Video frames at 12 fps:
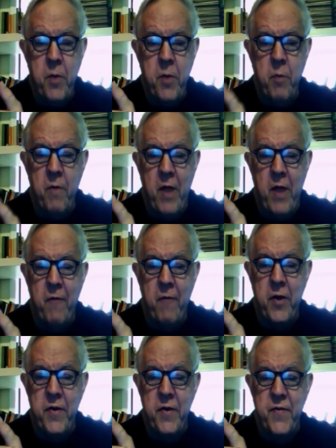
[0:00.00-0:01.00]
of African
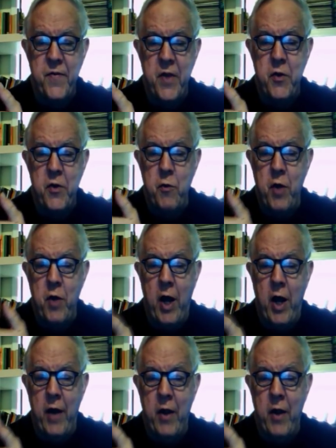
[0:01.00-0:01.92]
descent do not. Now,